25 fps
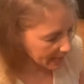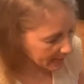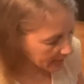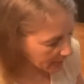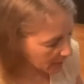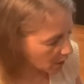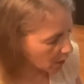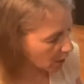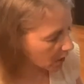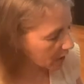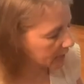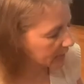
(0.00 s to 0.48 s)

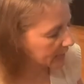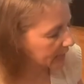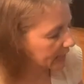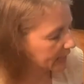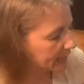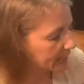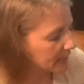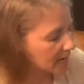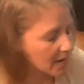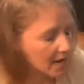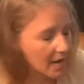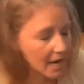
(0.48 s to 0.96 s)
garlic
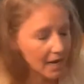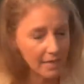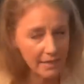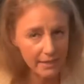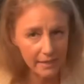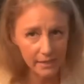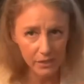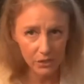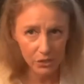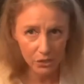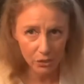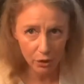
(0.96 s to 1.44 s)
on the
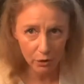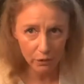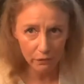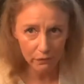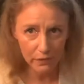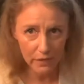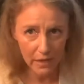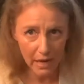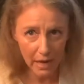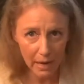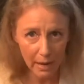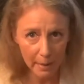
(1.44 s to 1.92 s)

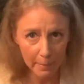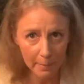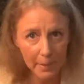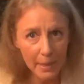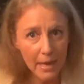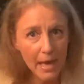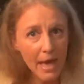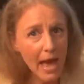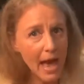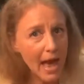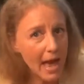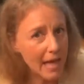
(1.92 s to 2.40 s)
stovetop
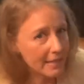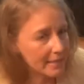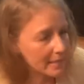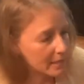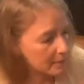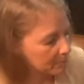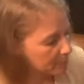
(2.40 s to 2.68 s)
and then put